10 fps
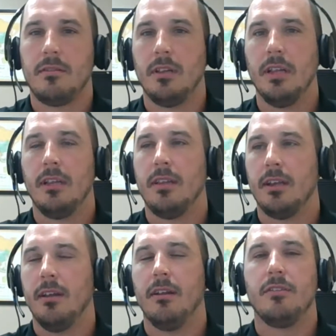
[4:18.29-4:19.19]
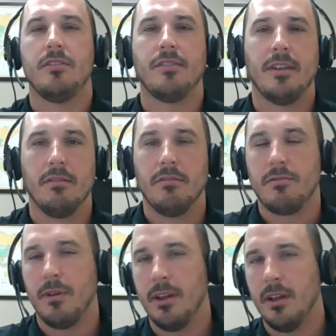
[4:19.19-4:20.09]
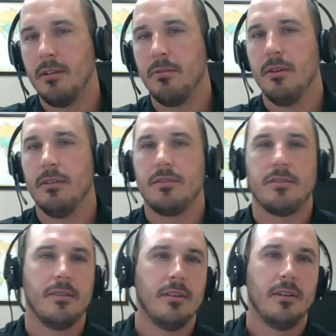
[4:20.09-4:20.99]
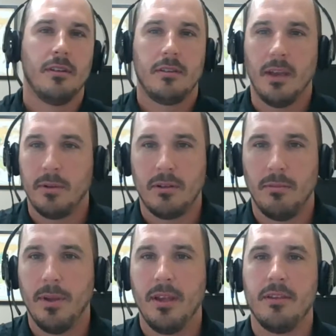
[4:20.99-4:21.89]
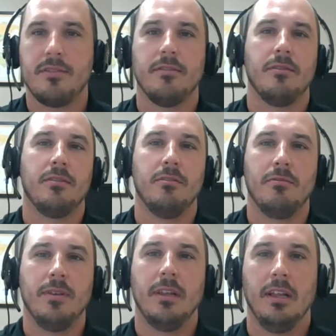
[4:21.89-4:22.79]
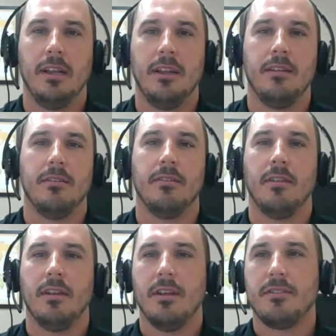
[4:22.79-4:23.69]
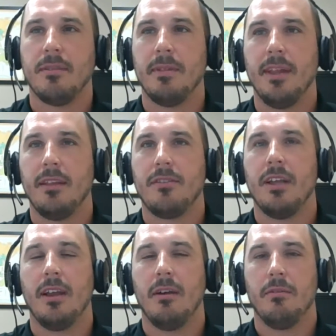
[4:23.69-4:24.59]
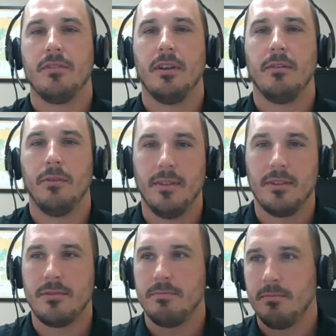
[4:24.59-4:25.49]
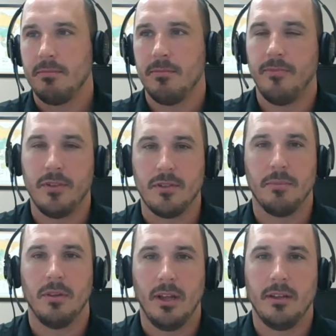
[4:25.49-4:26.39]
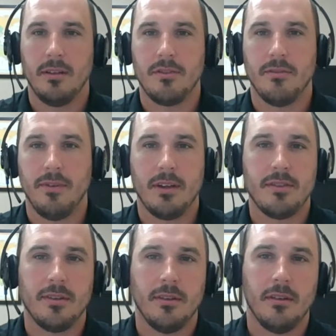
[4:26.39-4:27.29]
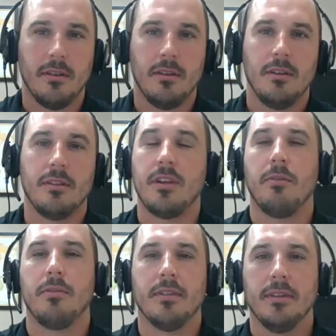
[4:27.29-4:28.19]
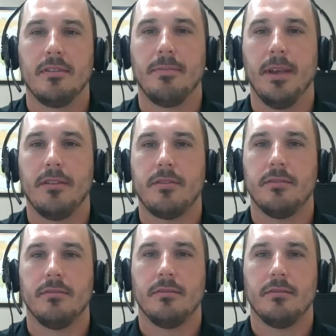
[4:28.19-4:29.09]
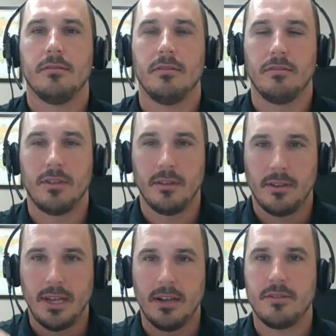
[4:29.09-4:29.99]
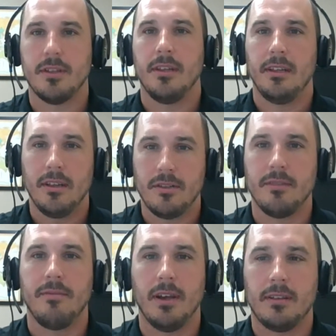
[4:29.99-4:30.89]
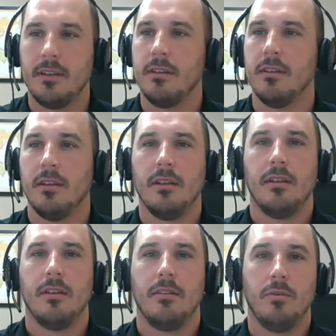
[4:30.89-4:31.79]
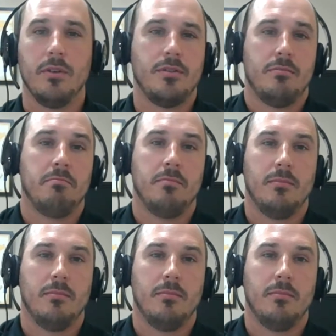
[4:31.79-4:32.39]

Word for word: cleaning technologies they use right now, where it's chemical-based or UV lighting or something that's not always there. With this visible light disinfection, it's always in the space. So it's constantly disinfecting, which,